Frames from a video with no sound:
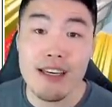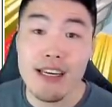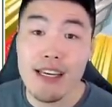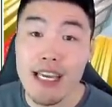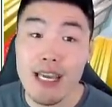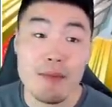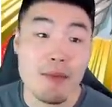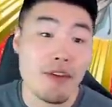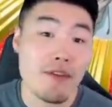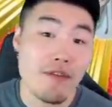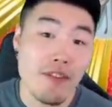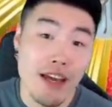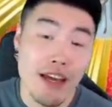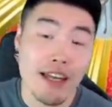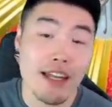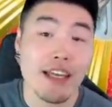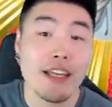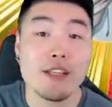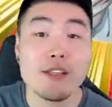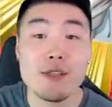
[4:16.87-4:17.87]
can be fed
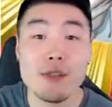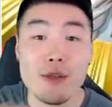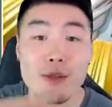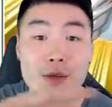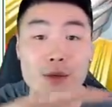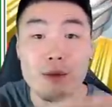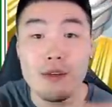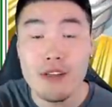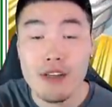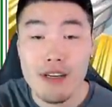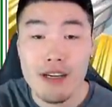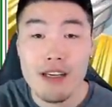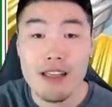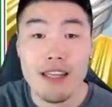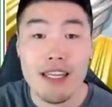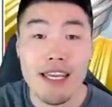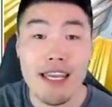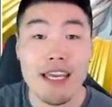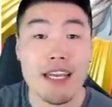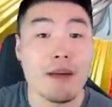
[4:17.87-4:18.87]
into
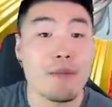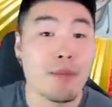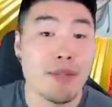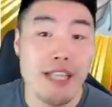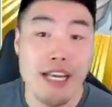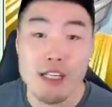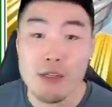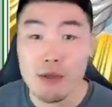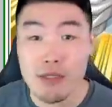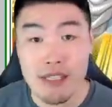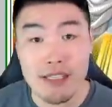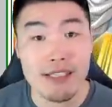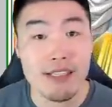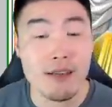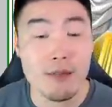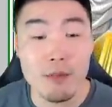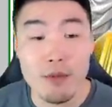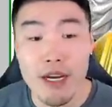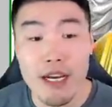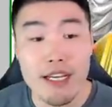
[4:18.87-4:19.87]
the hidden potential
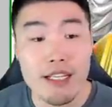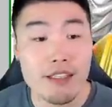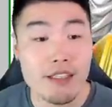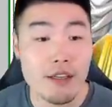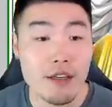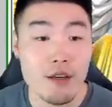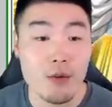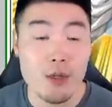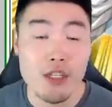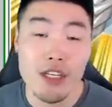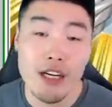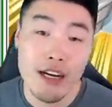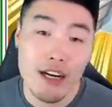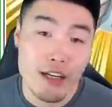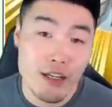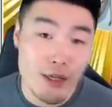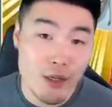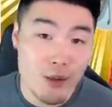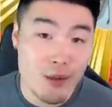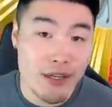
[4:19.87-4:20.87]
system, right? So what you gotta
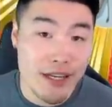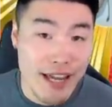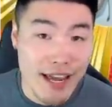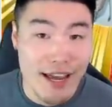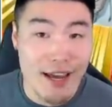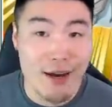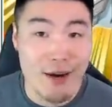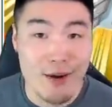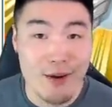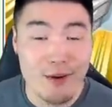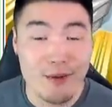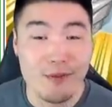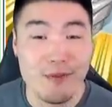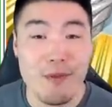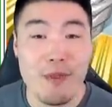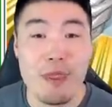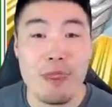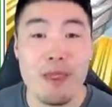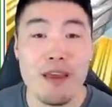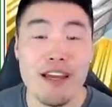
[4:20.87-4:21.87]
do now
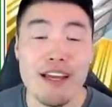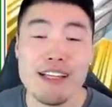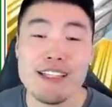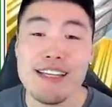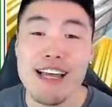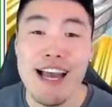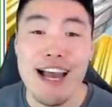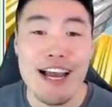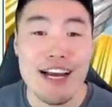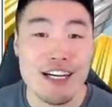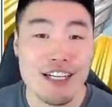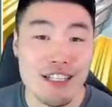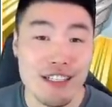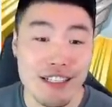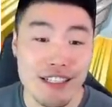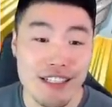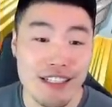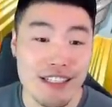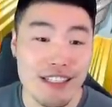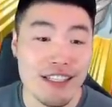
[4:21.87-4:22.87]
is
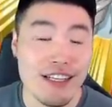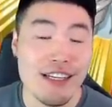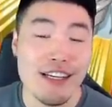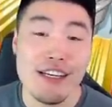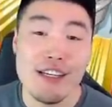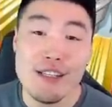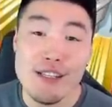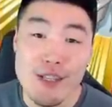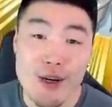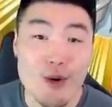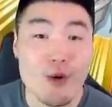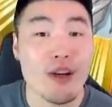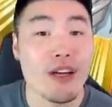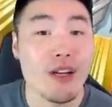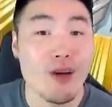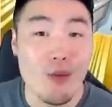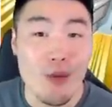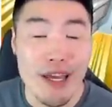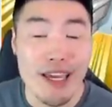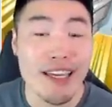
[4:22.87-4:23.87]
actually Dokkan
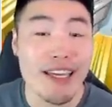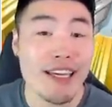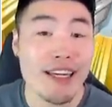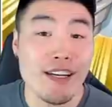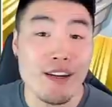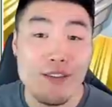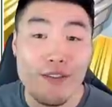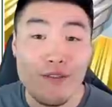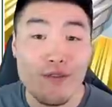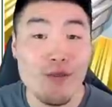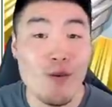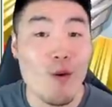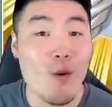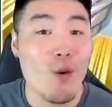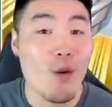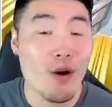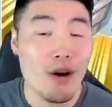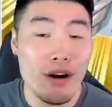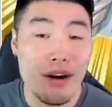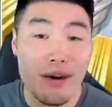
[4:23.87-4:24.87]
Awaken
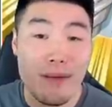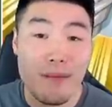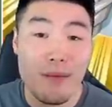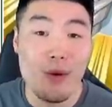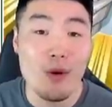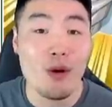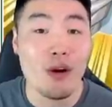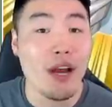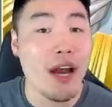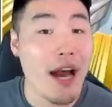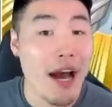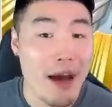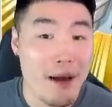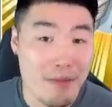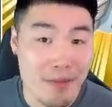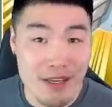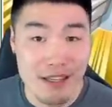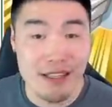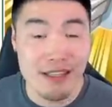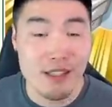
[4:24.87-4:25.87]
four more
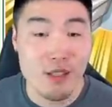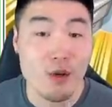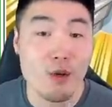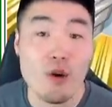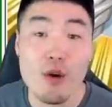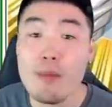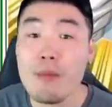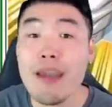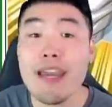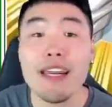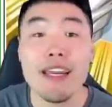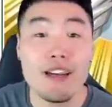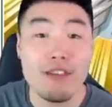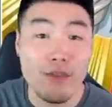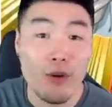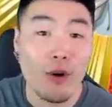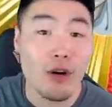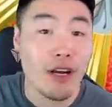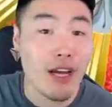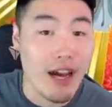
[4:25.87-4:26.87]
copies, your remaining
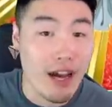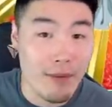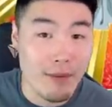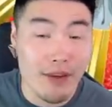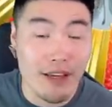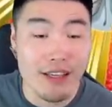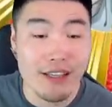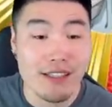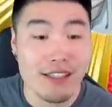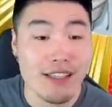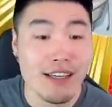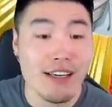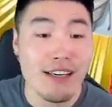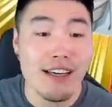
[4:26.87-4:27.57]
four copies